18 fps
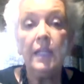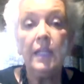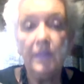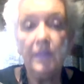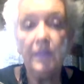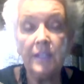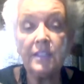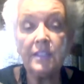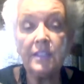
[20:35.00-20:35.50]

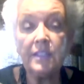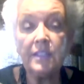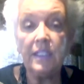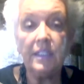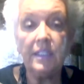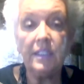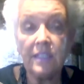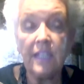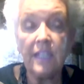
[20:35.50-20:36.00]
this
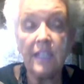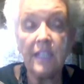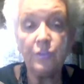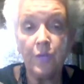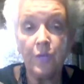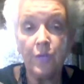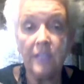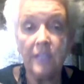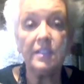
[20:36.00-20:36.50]
is a
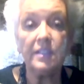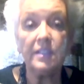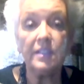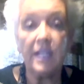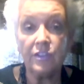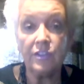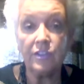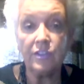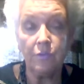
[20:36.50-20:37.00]

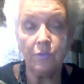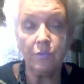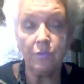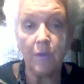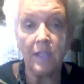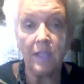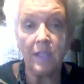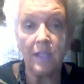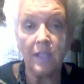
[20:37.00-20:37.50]
transnational
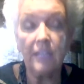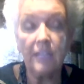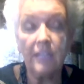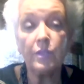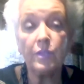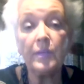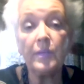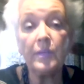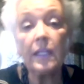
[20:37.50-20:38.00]
threat. And so
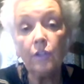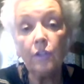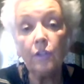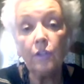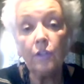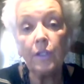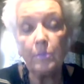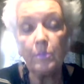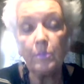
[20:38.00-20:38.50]
we've got to look
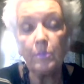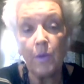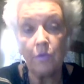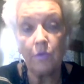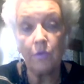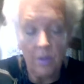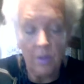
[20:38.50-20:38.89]
at both.